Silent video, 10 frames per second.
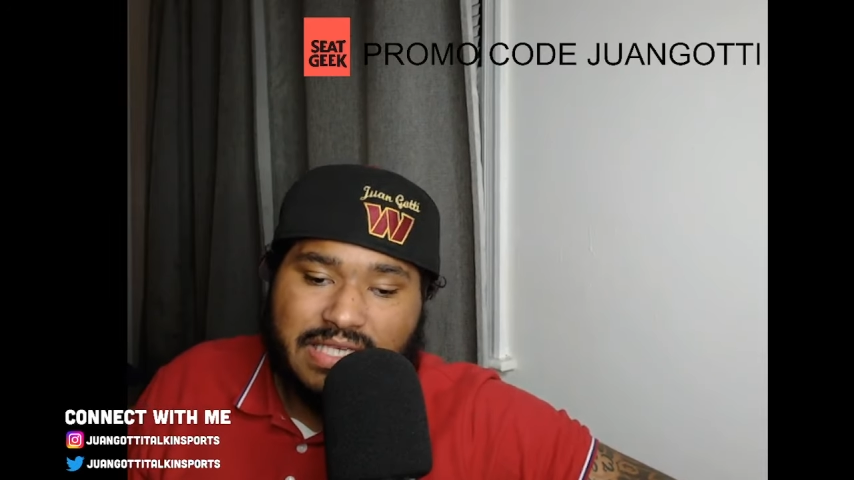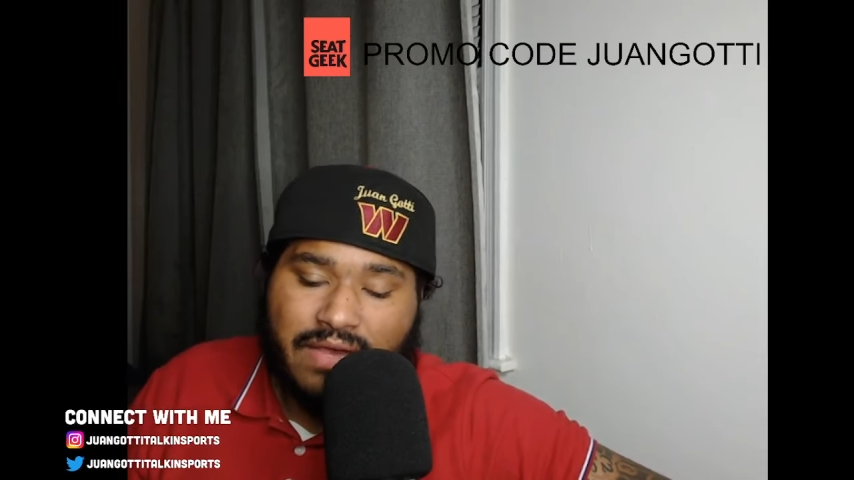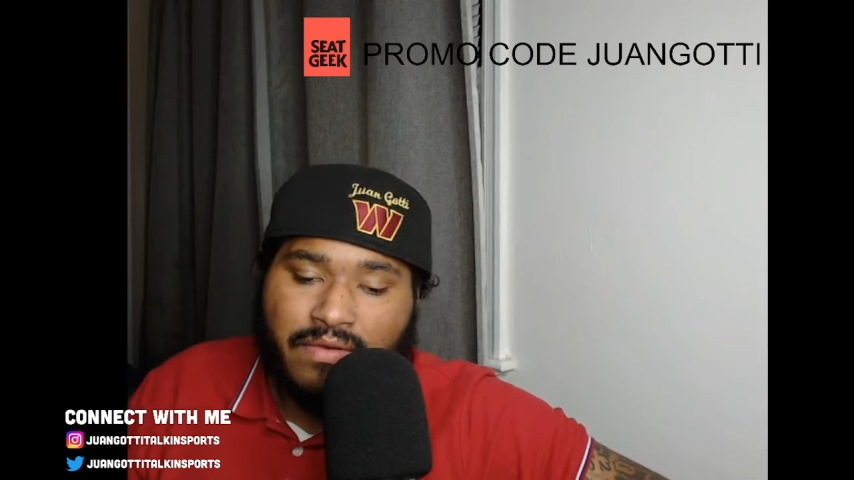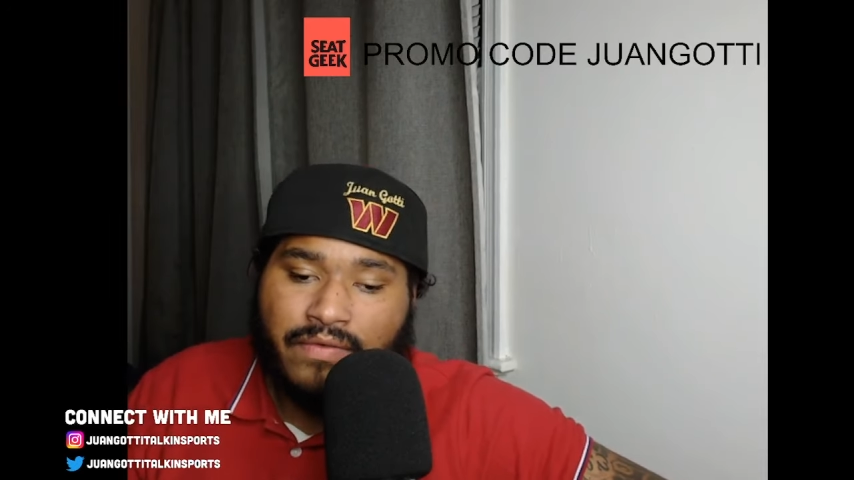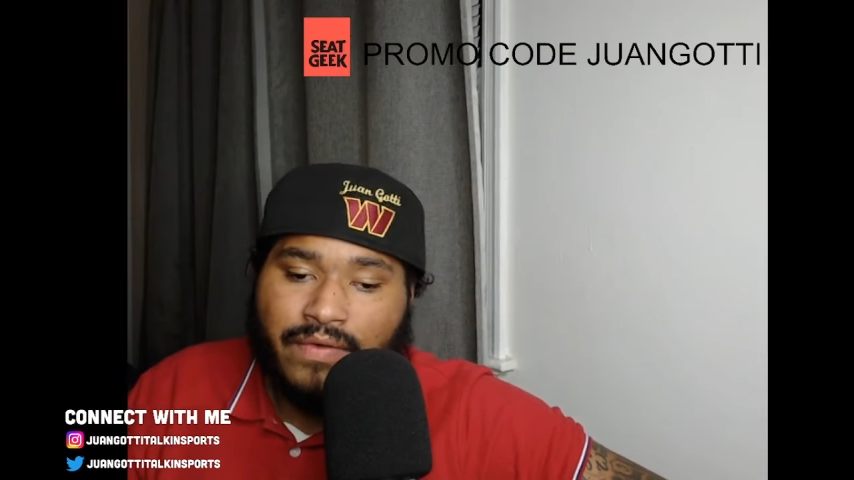
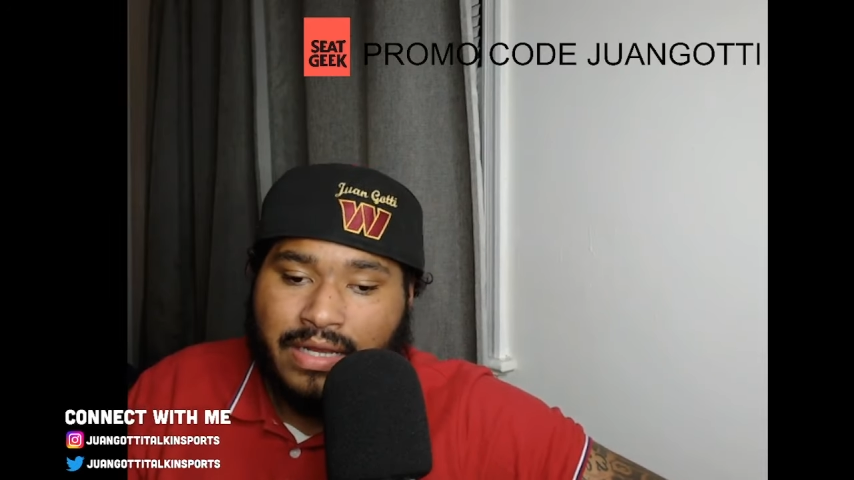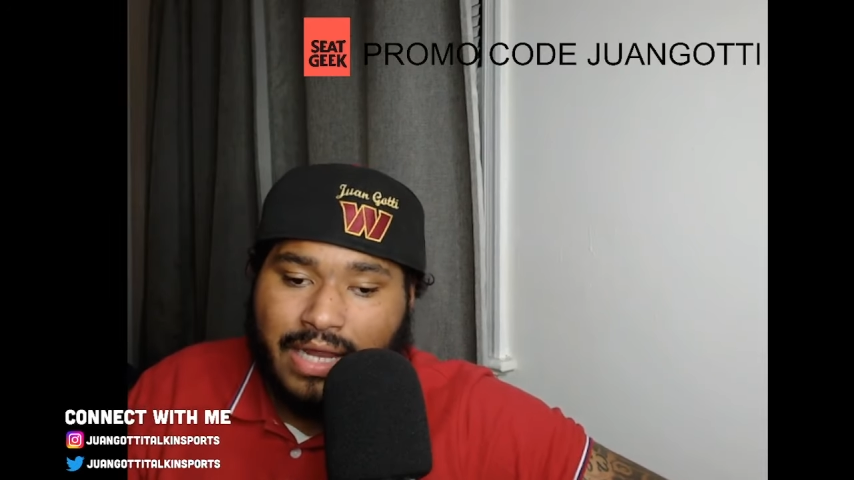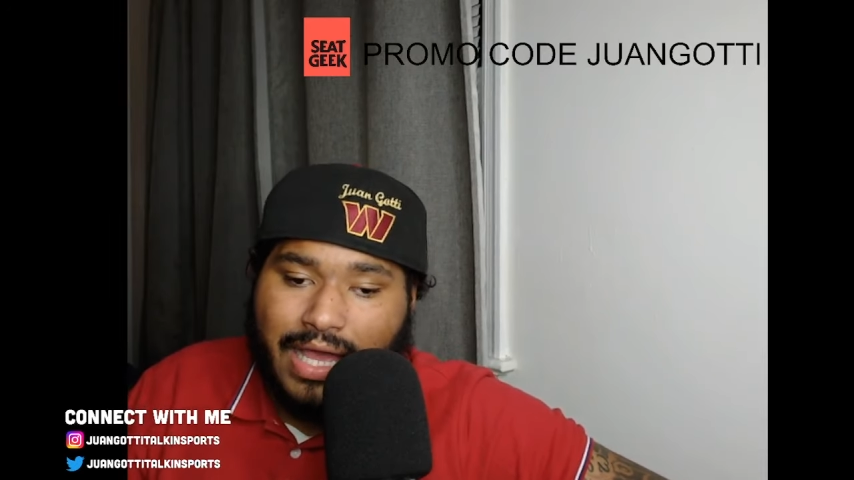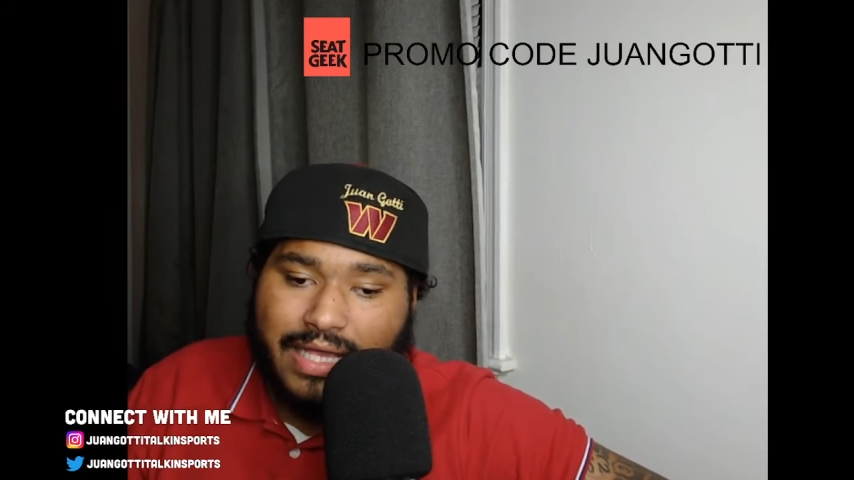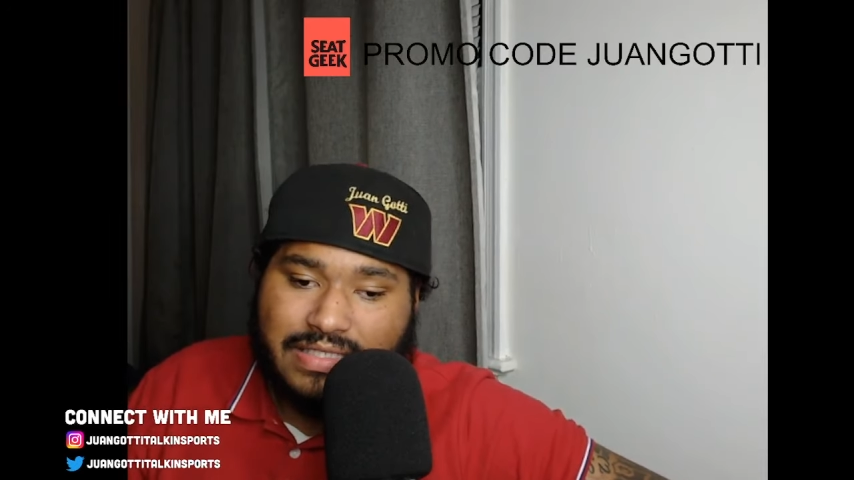Have a great
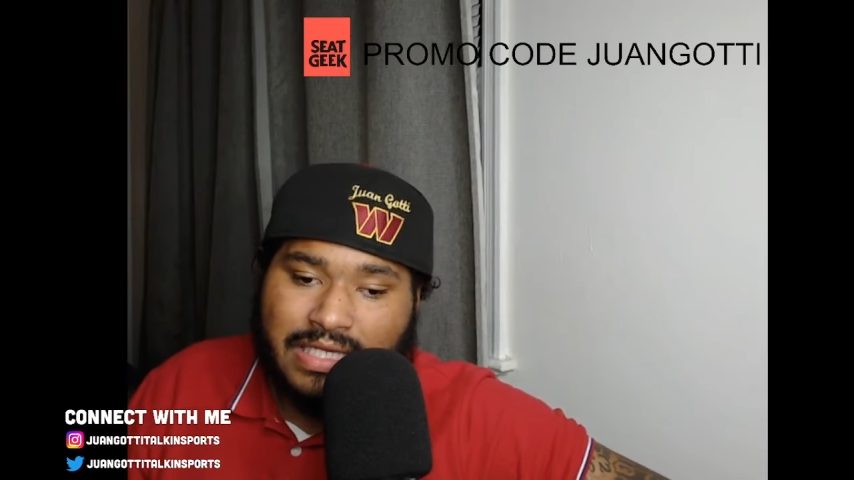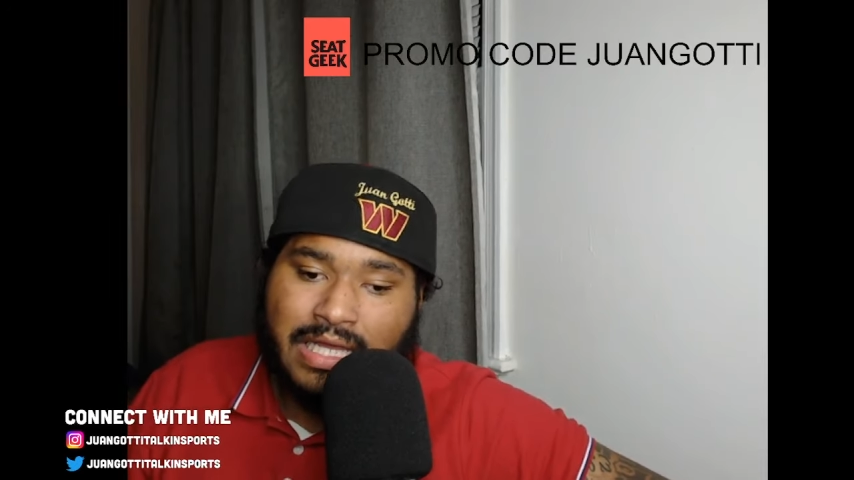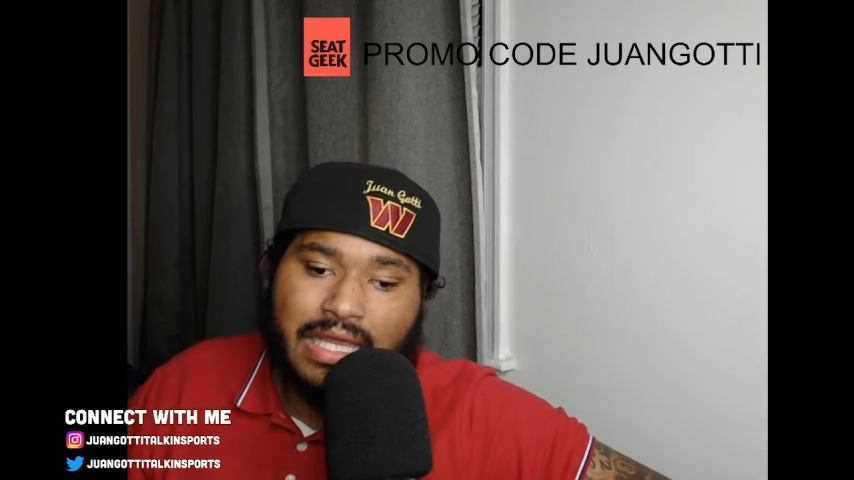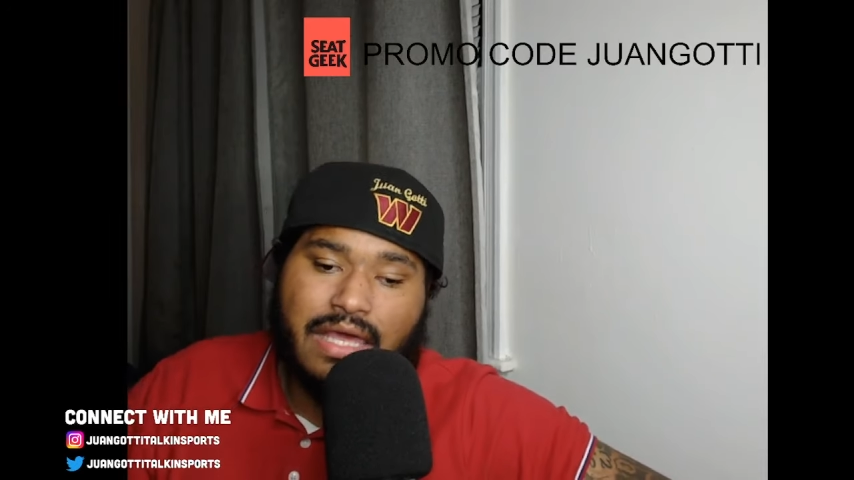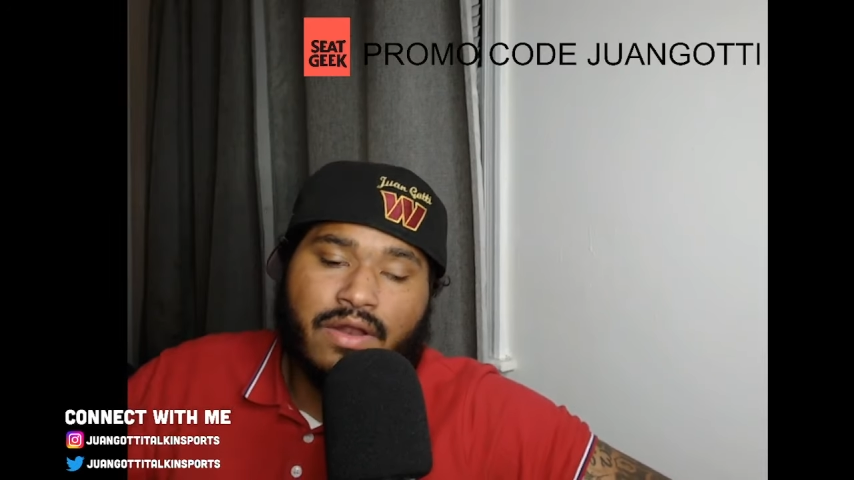night. See y'all
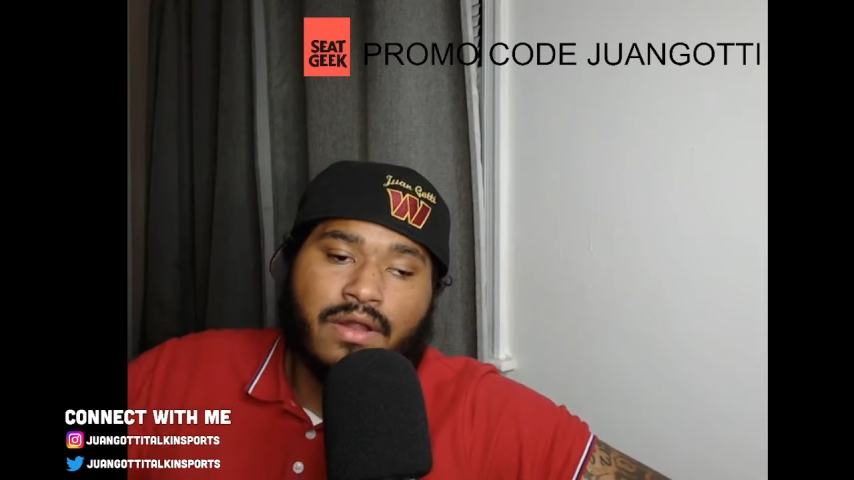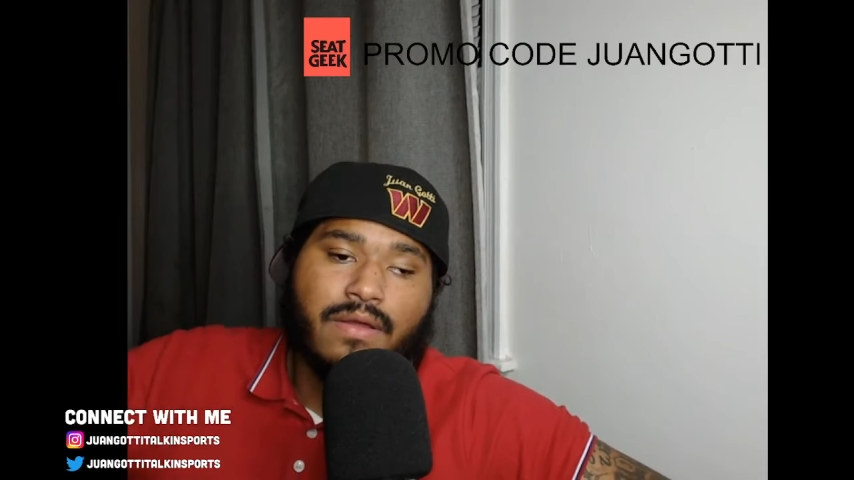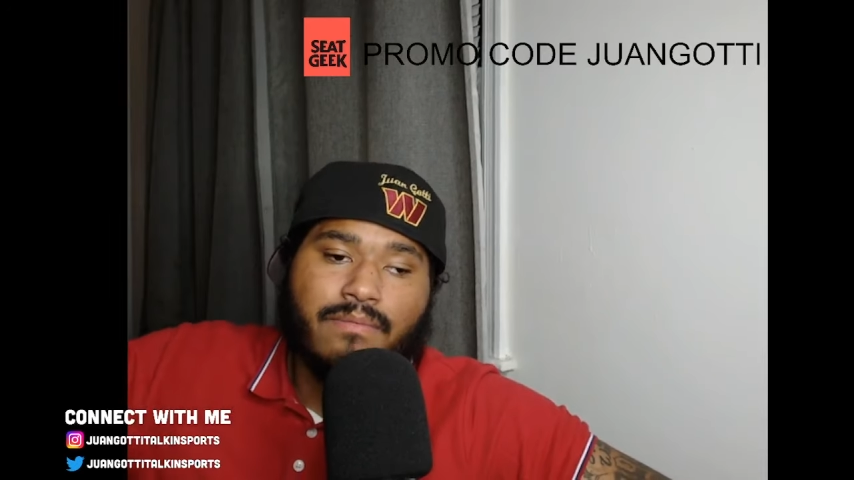later.